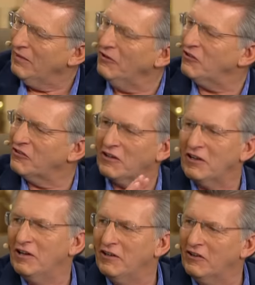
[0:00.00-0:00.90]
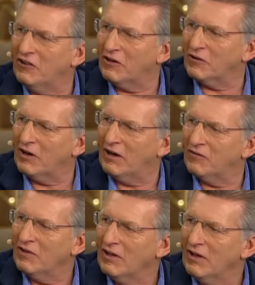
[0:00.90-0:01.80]
This is the London
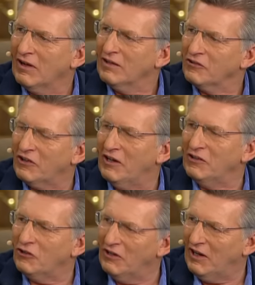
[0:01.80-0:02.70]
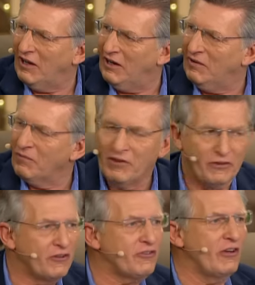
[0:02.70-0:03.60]
Telegraph saying today
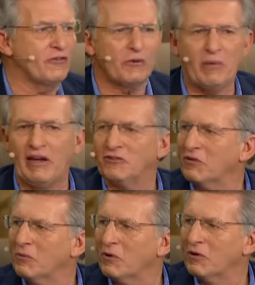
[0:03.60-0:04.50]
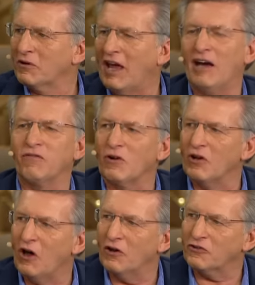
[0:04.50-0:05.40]
the central banks of the world have
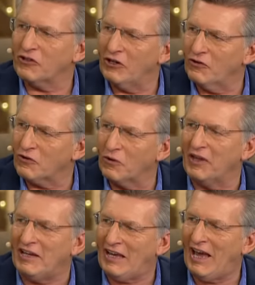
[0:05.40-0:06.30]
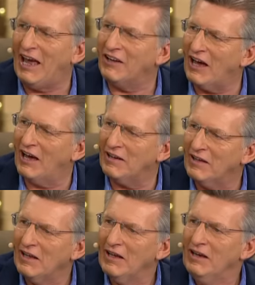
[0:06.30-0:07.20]
lost control. They cannot
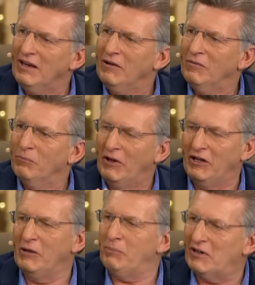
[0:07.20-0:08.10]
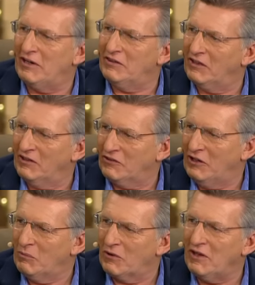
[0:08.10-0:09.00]
manipulate things
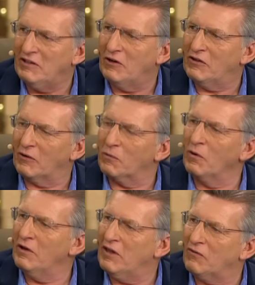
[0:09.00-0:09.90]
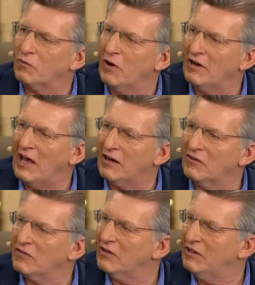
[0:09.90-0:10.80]
anymore. They do, they're run, they've run out
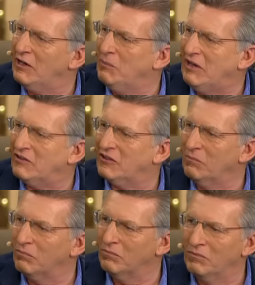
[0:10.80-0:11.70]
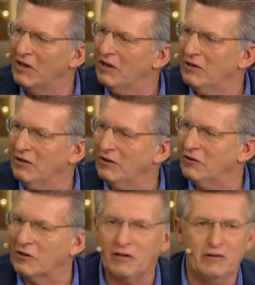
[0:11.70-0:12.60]
of gimmicks, and their,
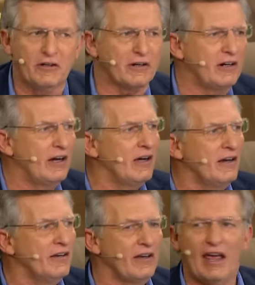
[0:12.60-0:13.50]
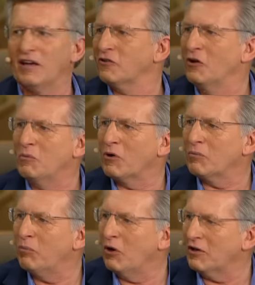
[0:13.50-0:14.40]
their, their gun has no more
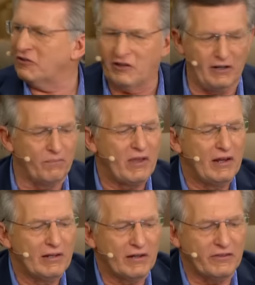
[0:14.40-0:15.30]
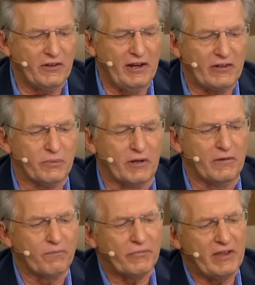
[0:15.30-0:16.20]
bullets in it. Look at the next one.
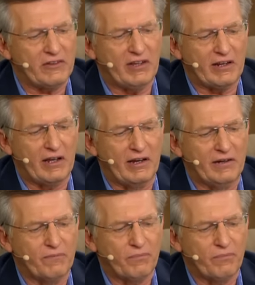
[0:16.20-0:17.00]
Next headline.